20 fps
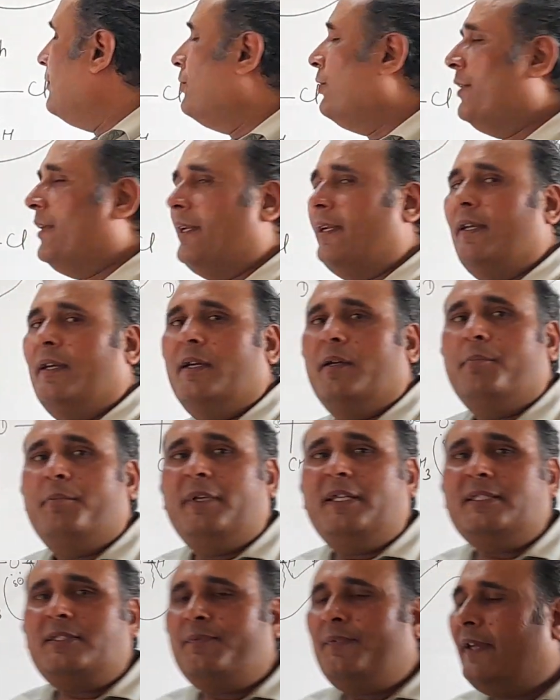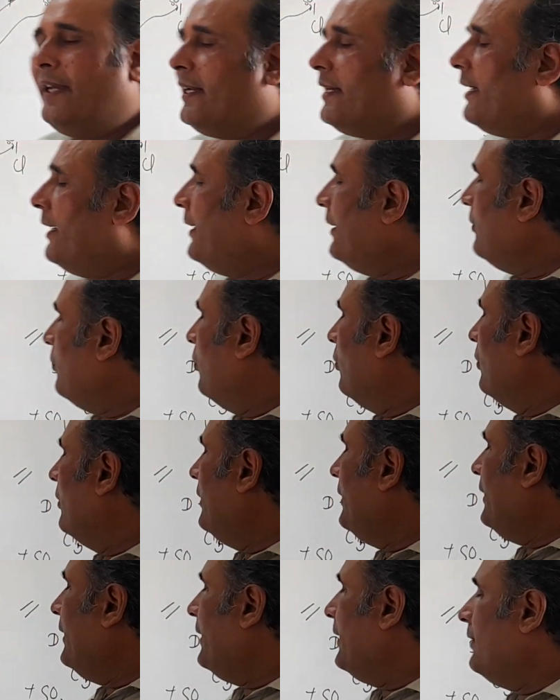doing? Means we are getting
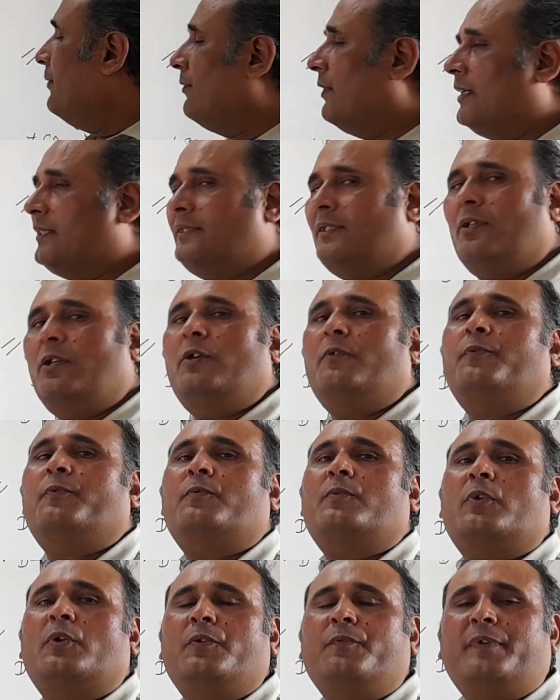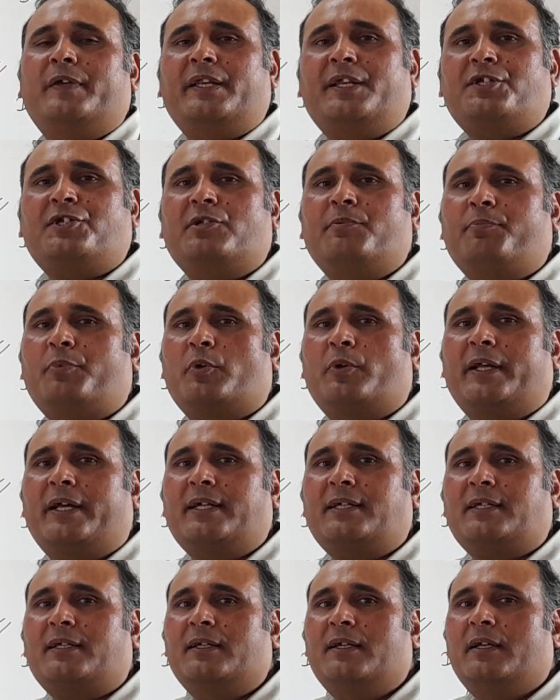only inversion of configuration
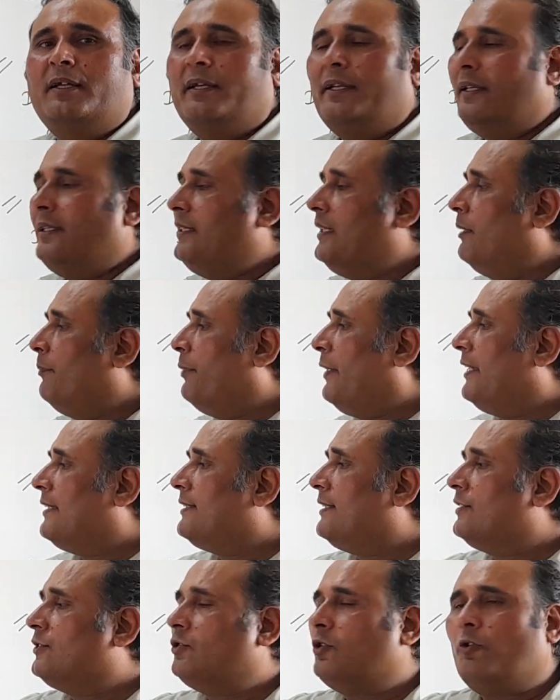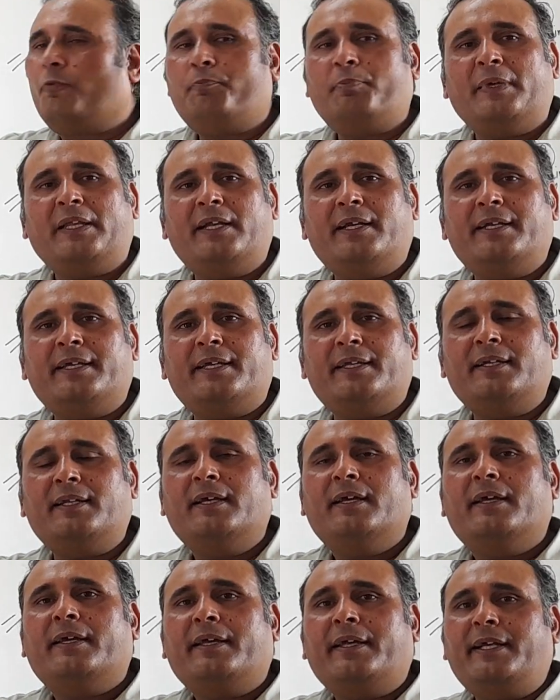product in the presence of pyridine.
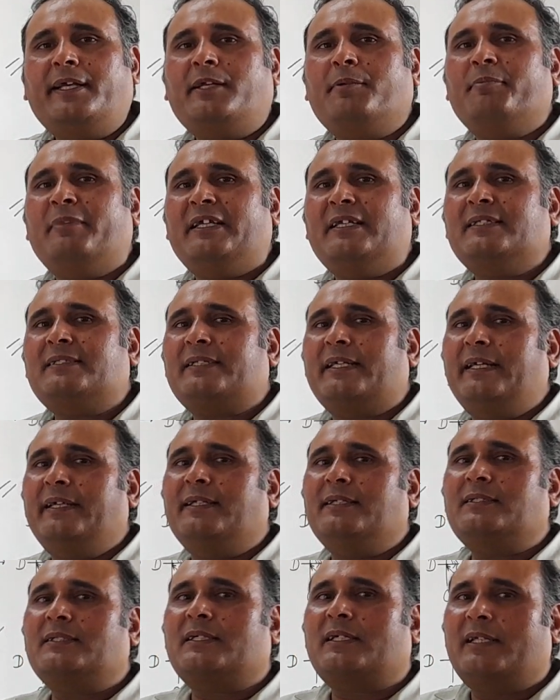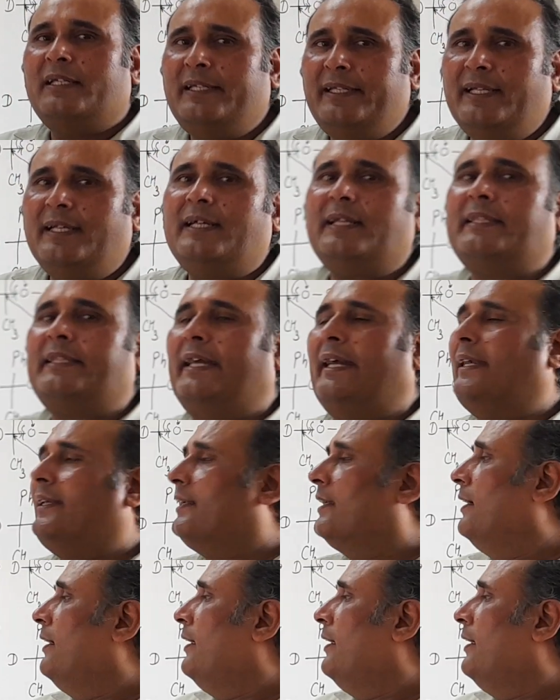It means it is clear that